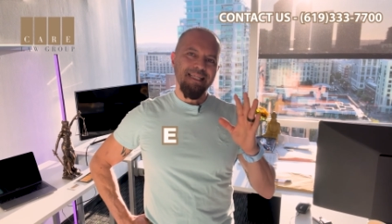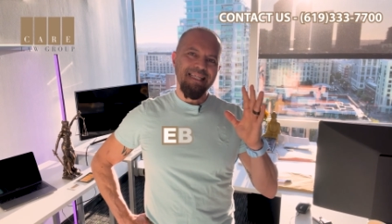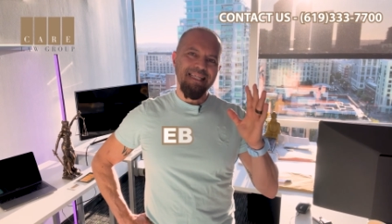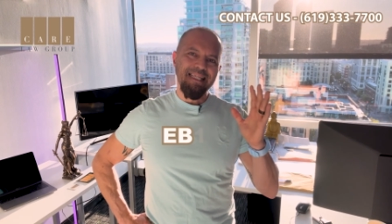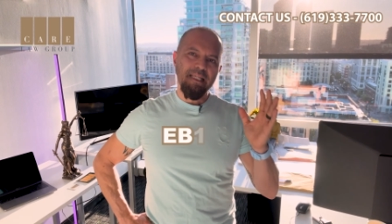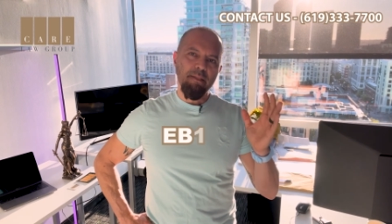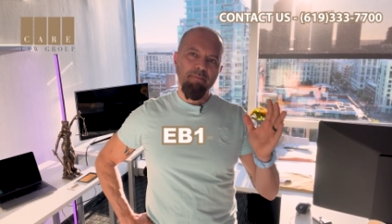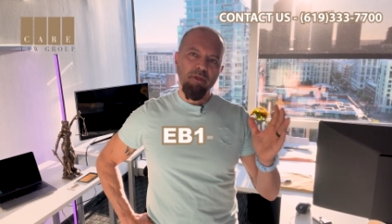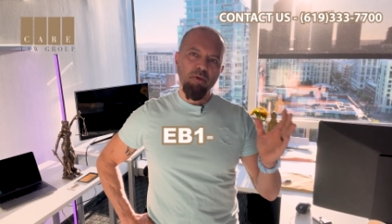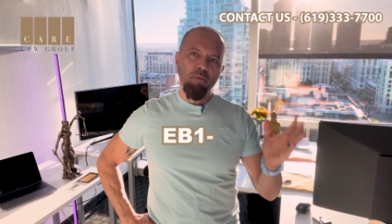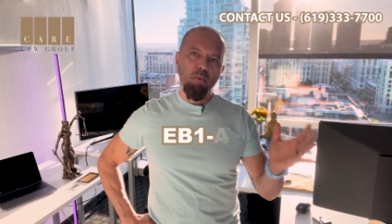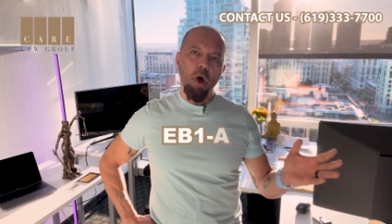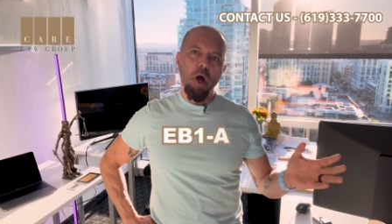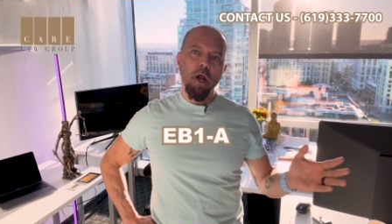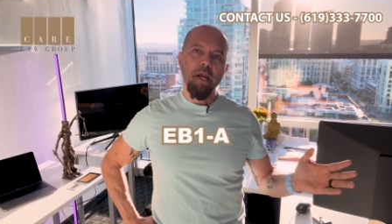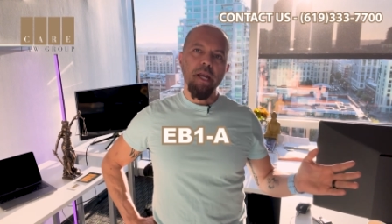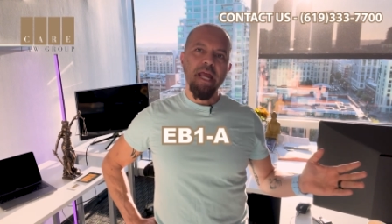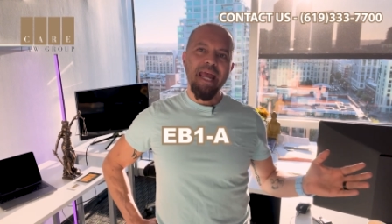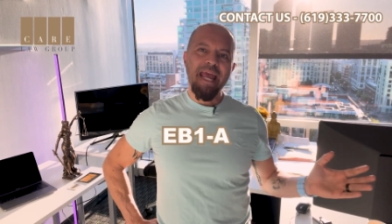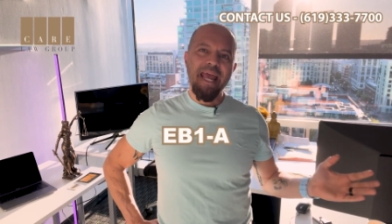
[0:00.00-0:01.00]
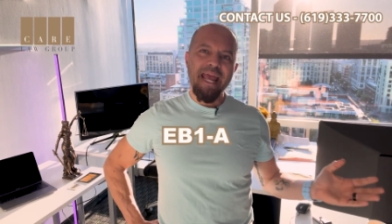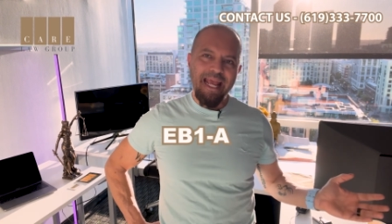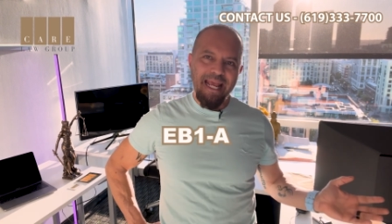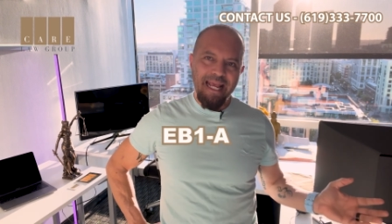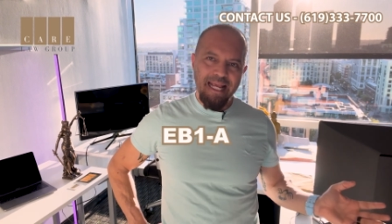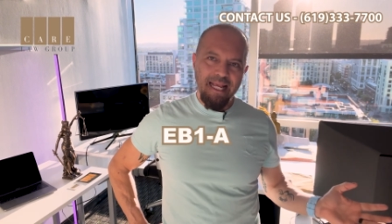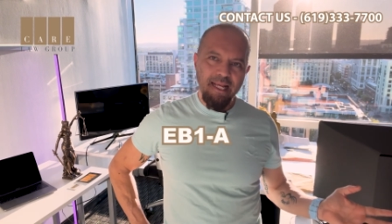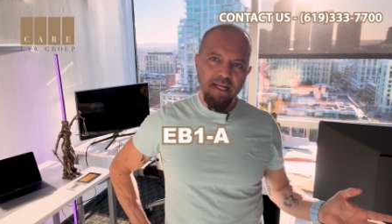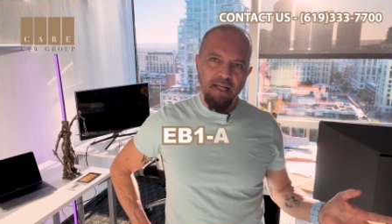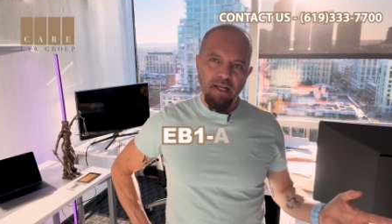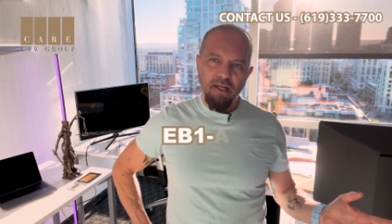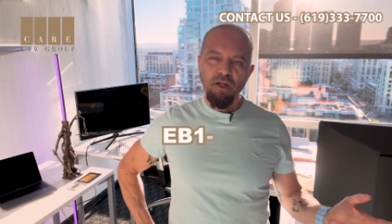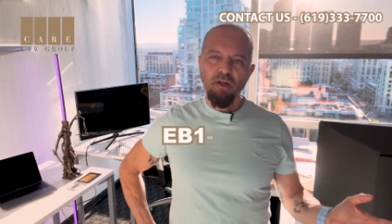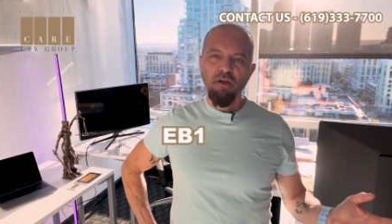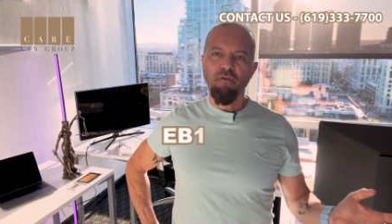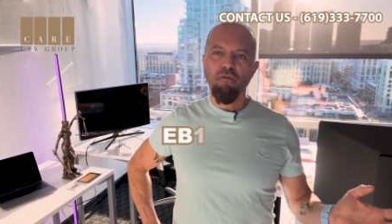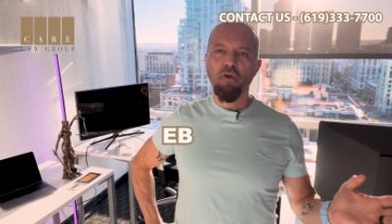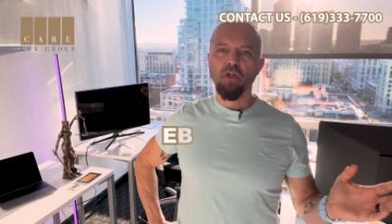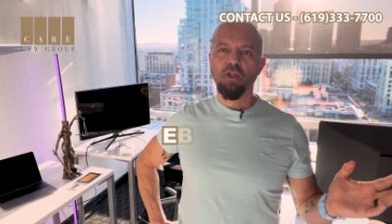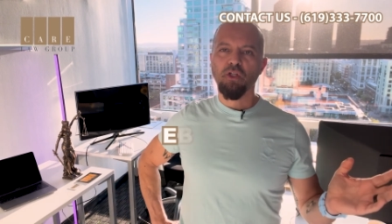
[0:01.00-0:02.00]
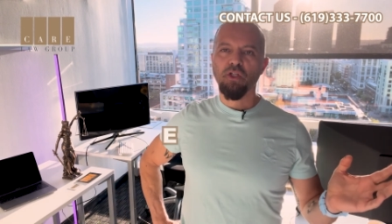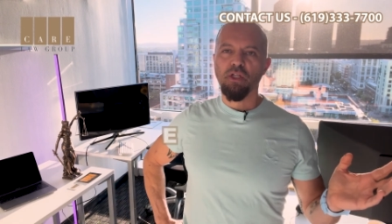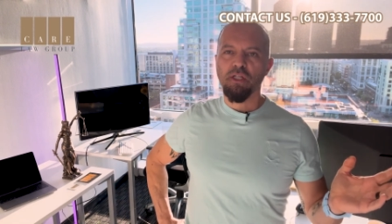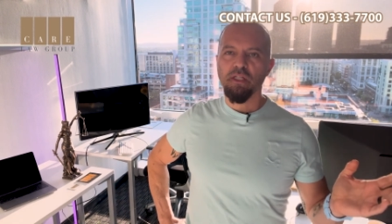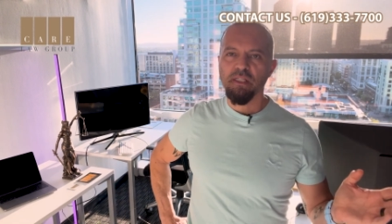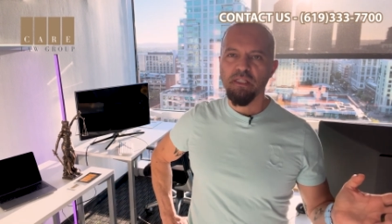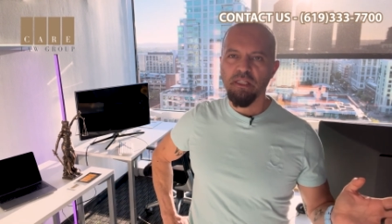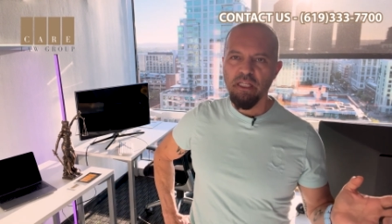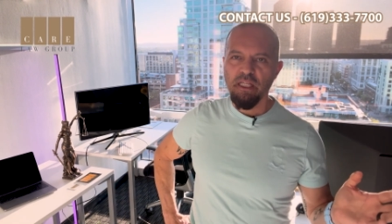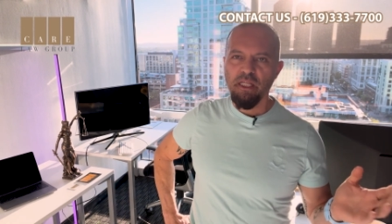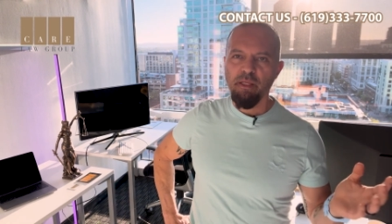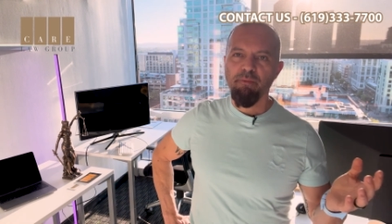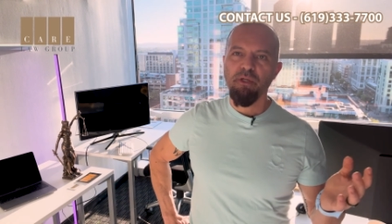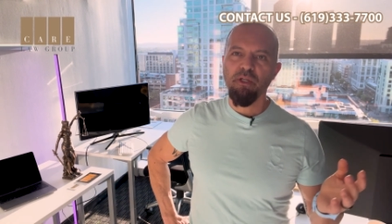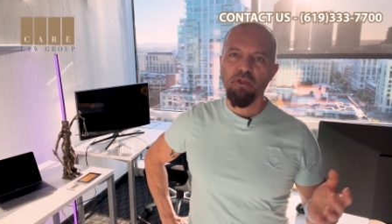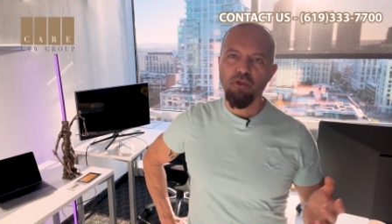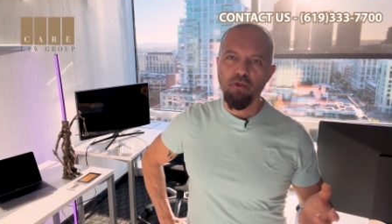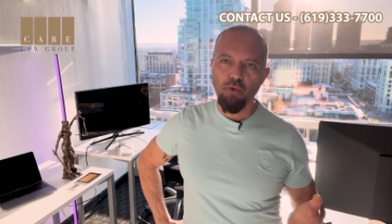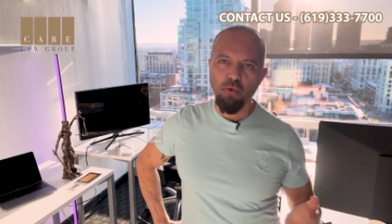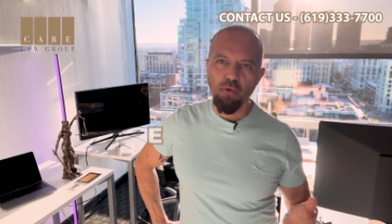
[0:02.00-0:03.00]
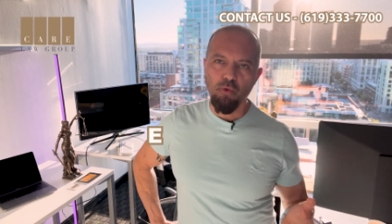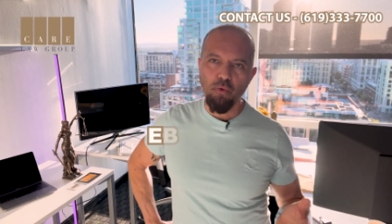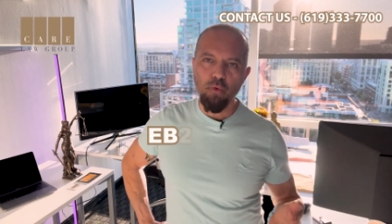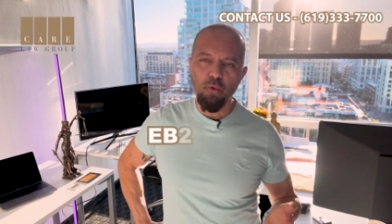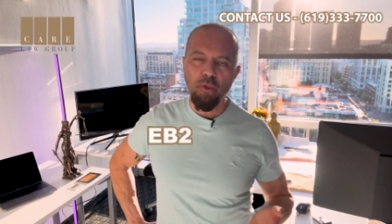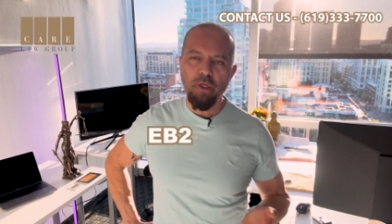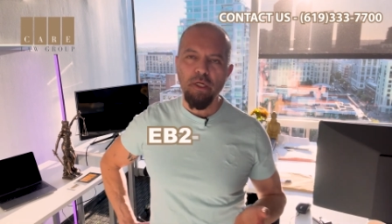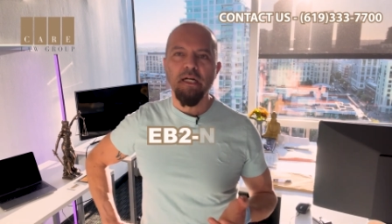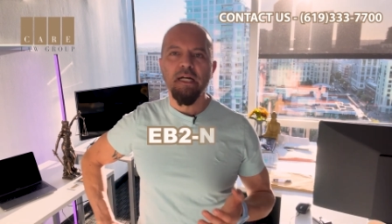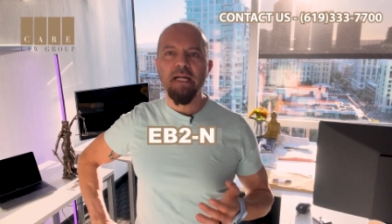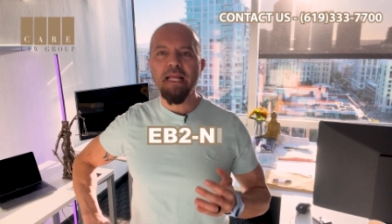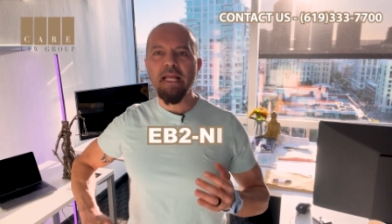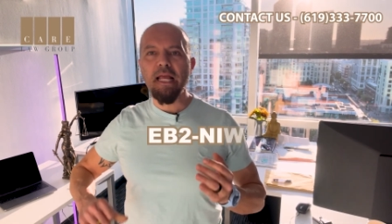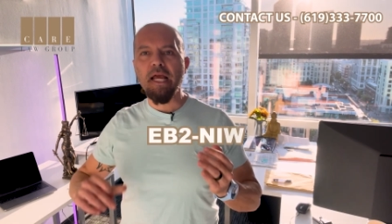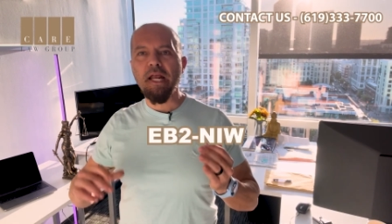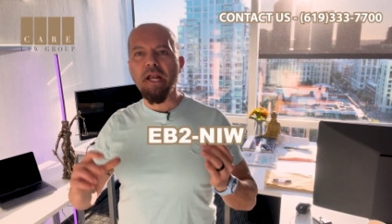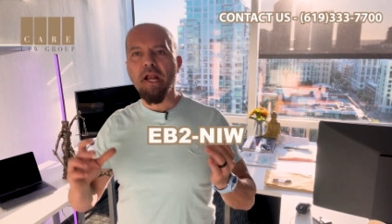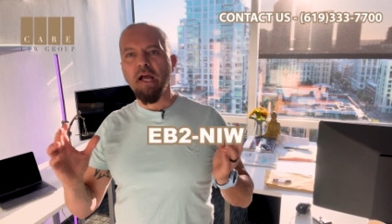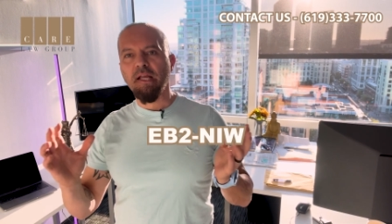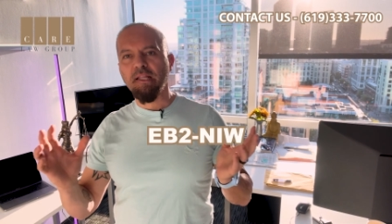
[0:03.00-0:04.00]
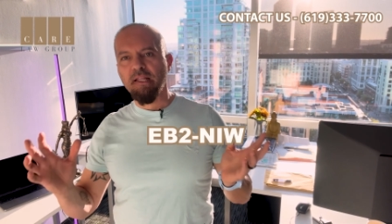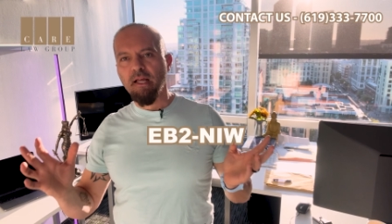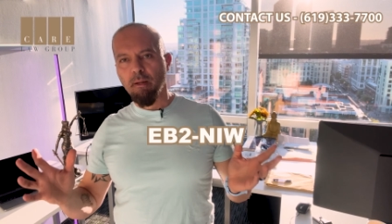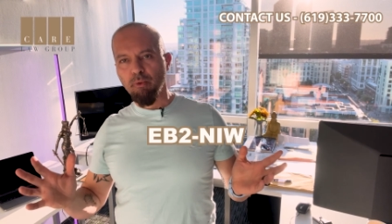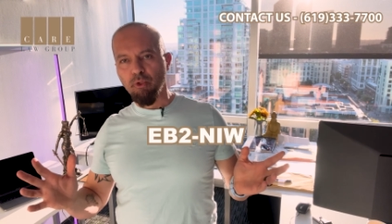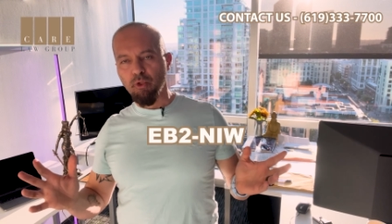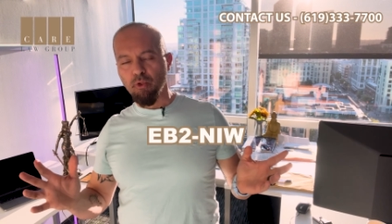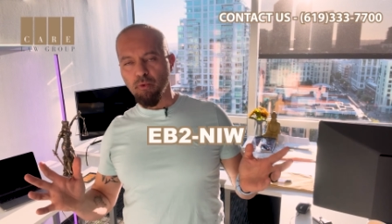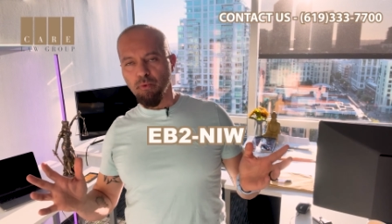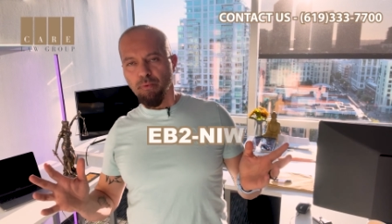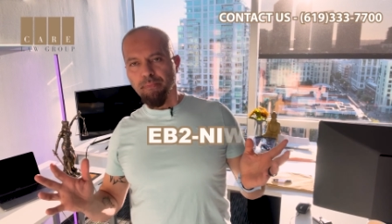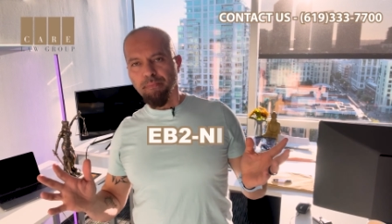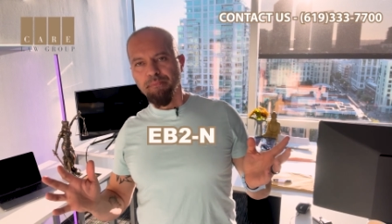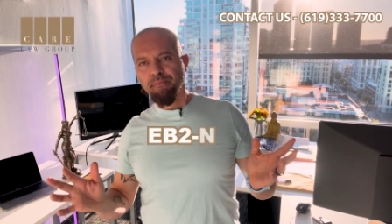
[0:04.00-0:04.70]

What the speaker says: EB1-A versus EB2 NIW.